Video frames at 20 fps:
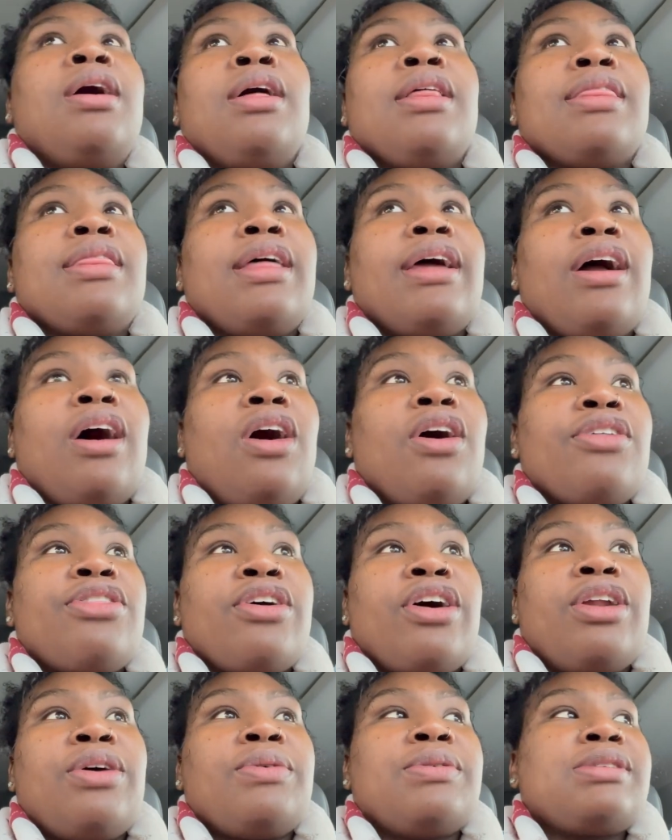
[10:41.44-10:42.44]
They all
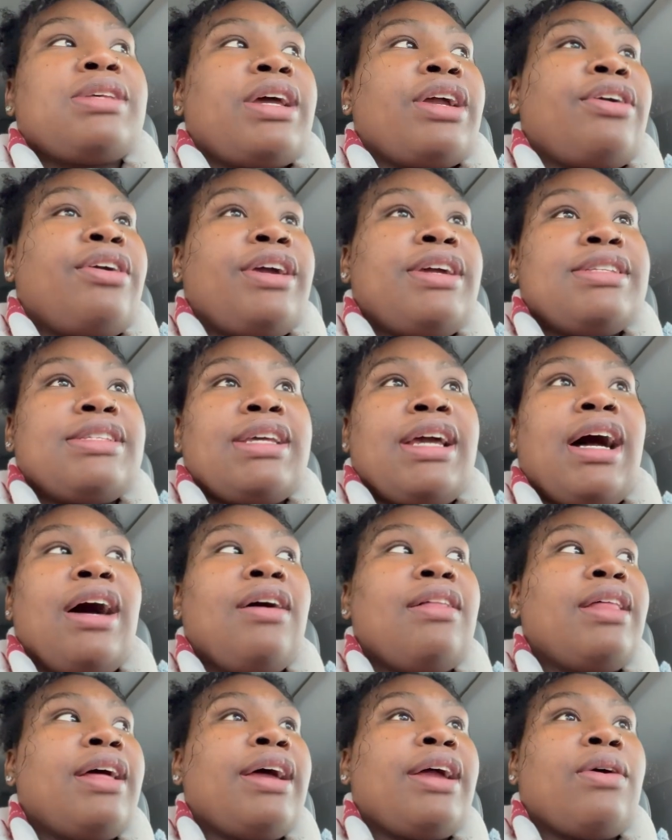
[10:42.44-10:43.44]
thought it was like crazy
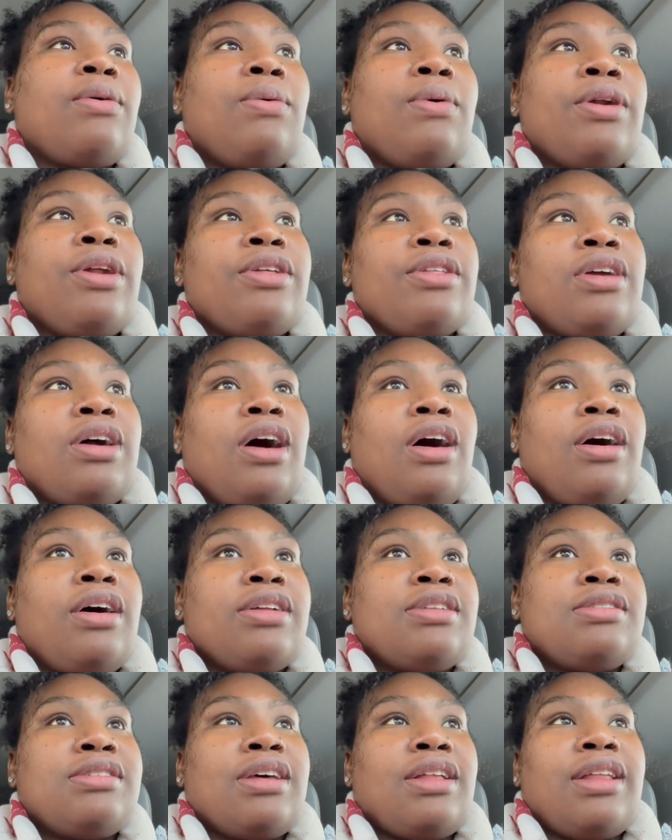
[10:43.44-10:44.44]
how like, what are the
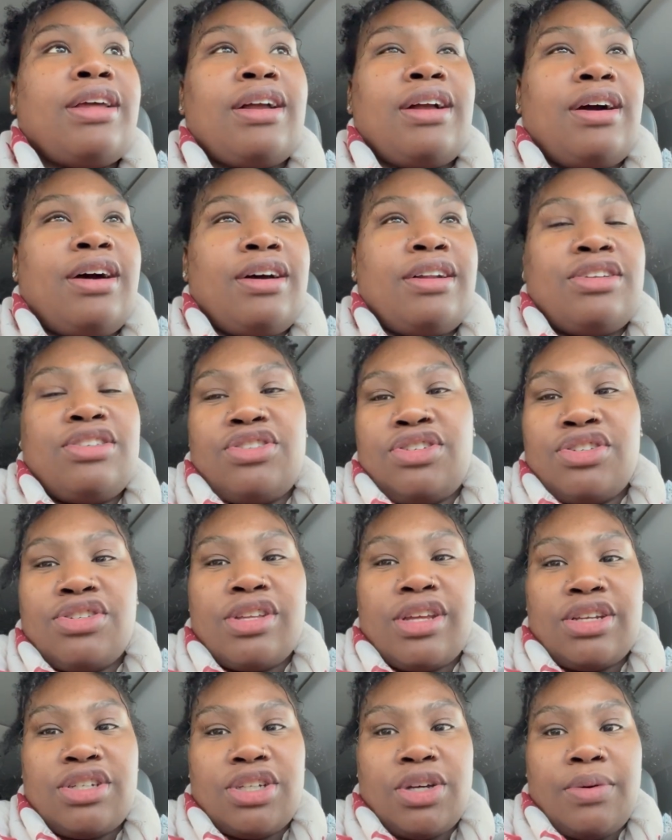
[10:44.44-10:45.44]
odds that like God is just
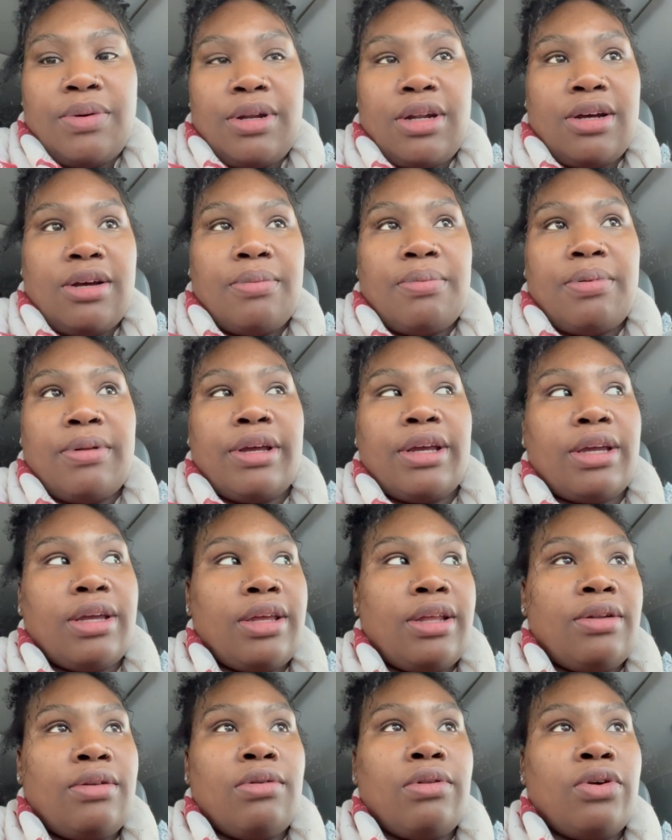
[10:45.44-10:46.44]
like showing up like
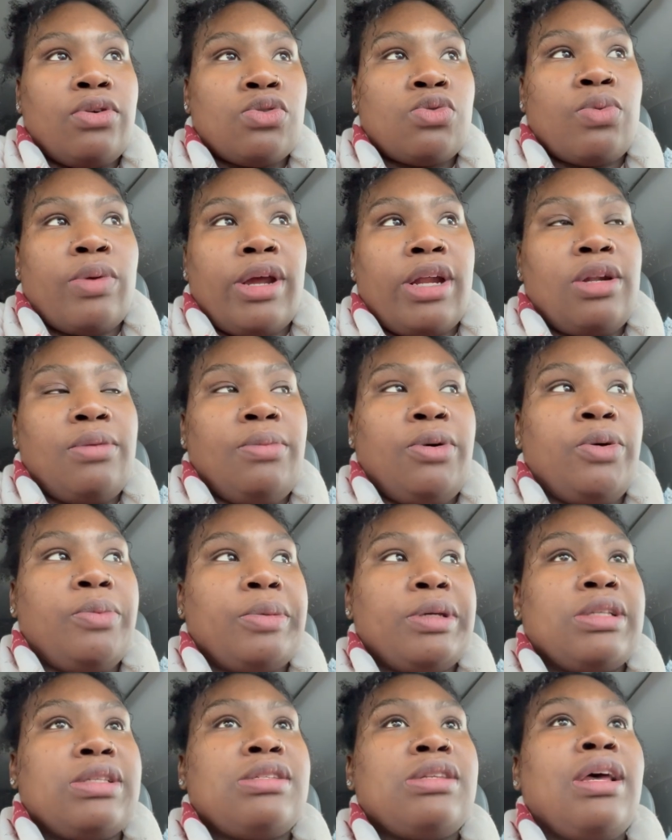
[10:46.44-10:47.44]
in those random
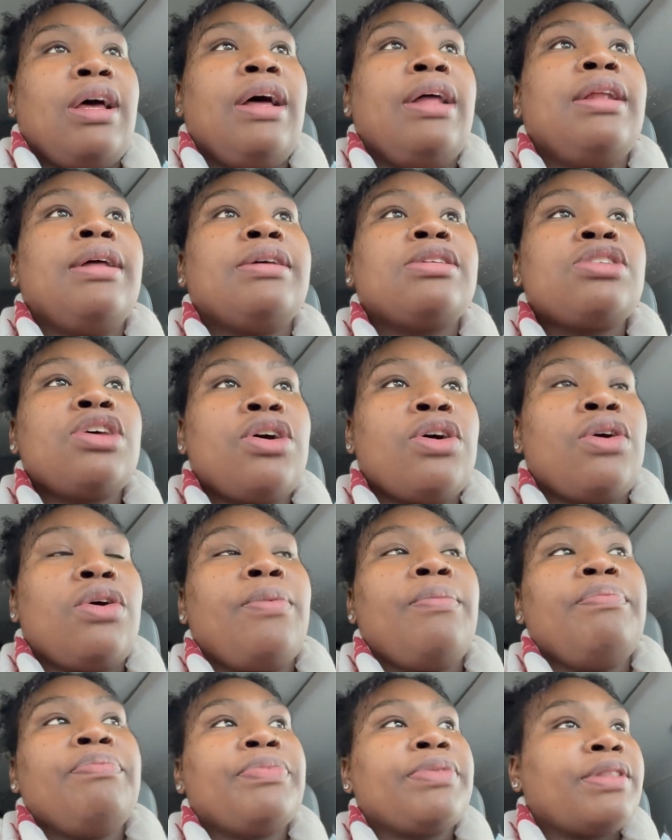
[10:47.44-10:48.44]
moments.
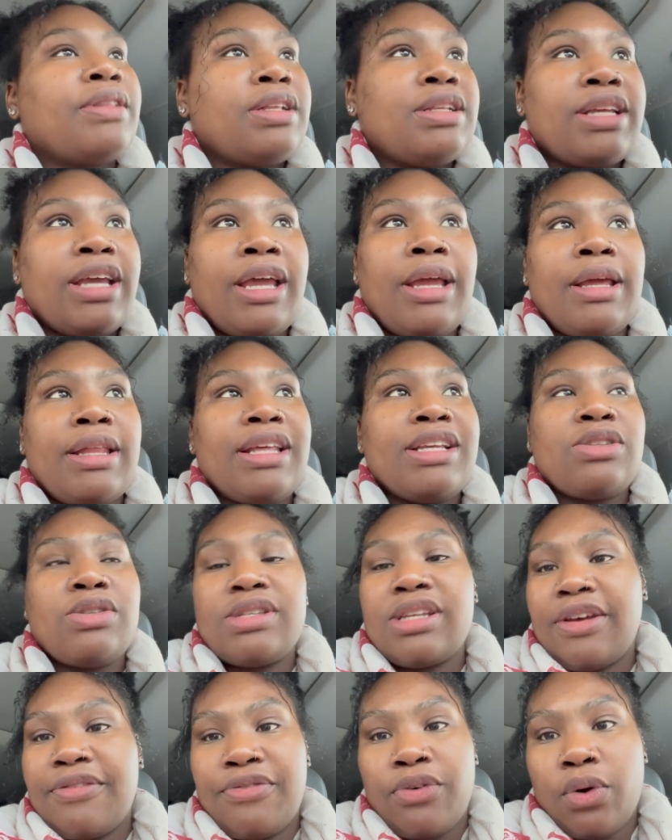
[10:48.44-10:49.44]
So the day, this
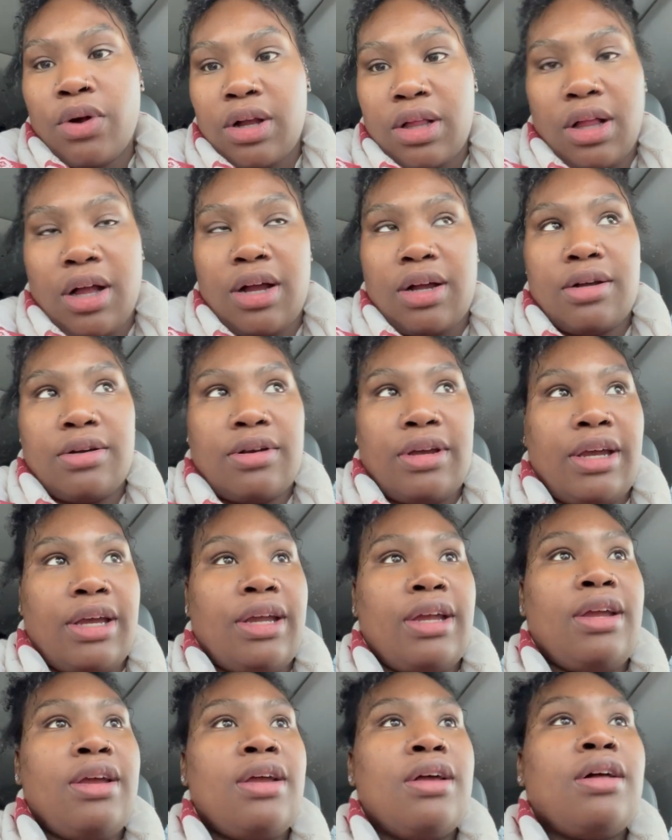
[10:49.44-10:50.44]
is at 4 o'clock,
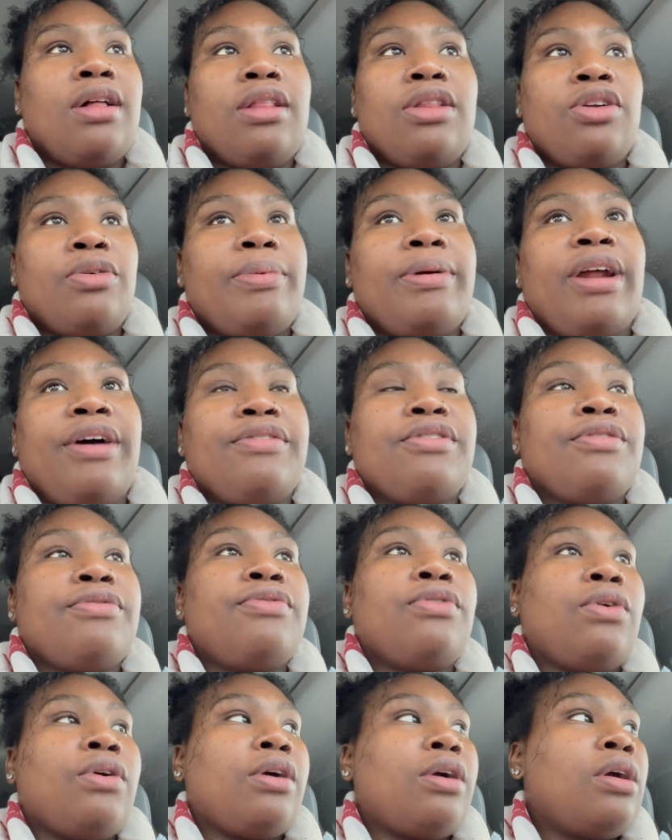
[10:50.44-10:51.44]
okay? A little bit after
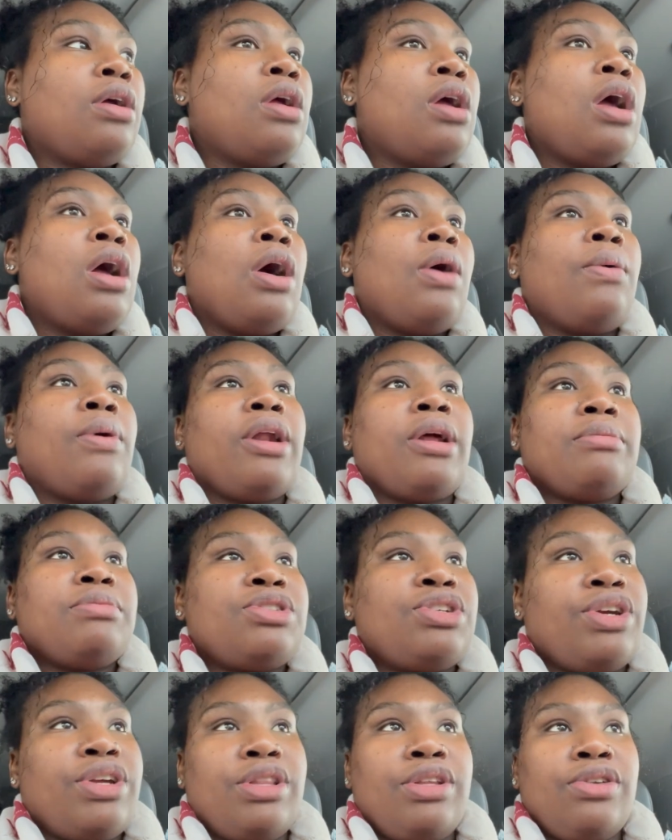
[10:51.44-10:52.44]
four, when I'm
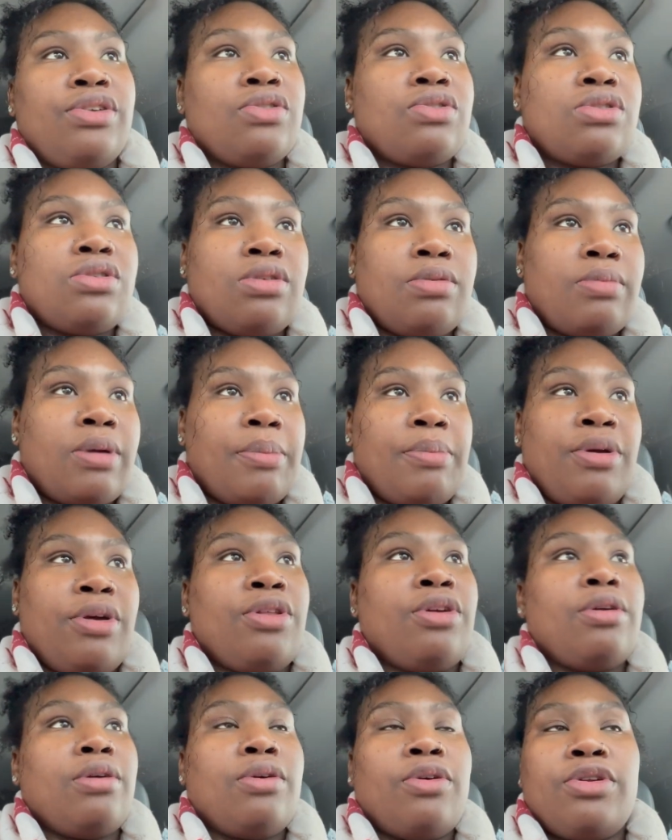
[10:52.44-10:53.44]
sharing the news to my
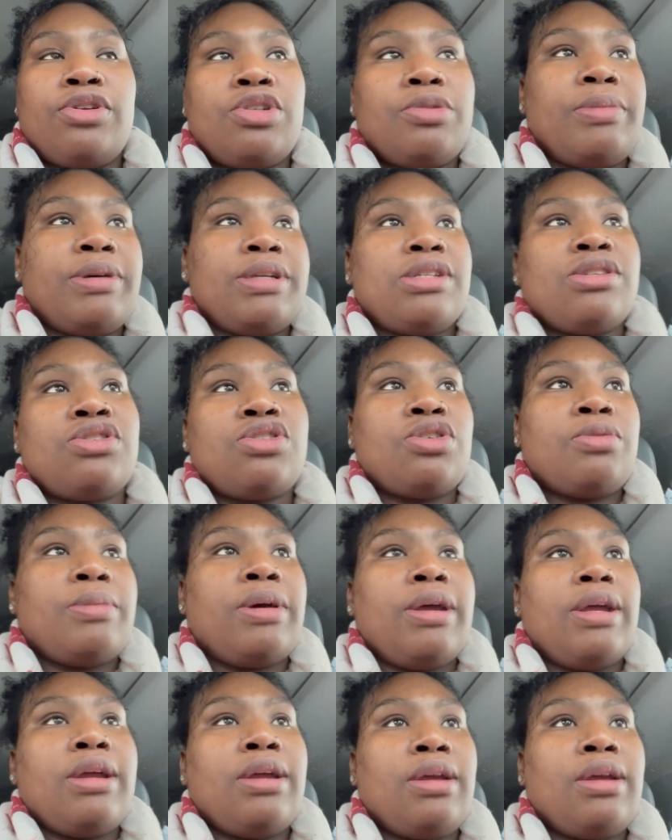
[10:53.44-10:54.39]
brother, or to my sister, my